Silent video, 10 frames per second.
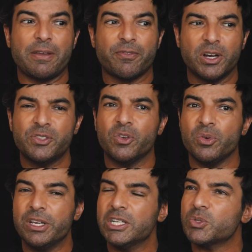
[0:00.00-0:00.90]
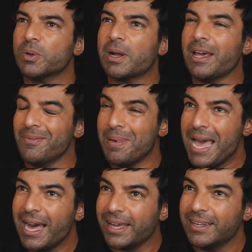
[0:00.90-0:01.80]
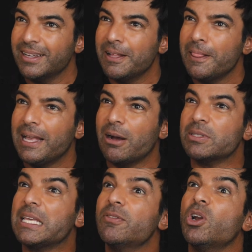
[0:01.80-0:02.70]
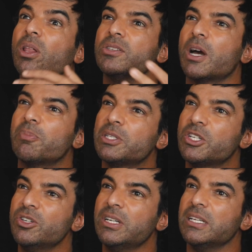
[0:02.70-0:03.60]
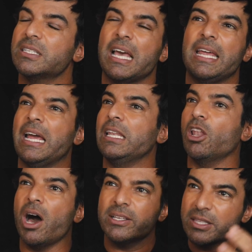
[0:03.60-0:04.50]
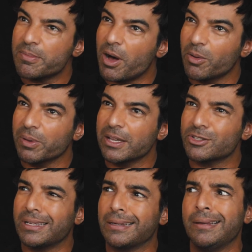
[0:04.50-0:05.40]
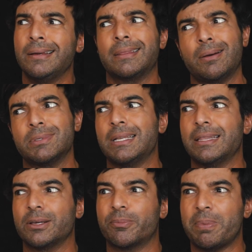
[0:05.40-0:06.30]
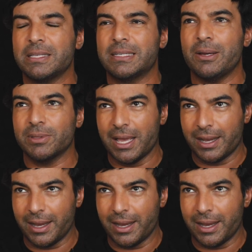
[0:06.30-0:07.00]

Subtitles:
My first few years were kind of bad. Right. I was given all these opportunities and I lost them all because they're like, oh, that was not the best day with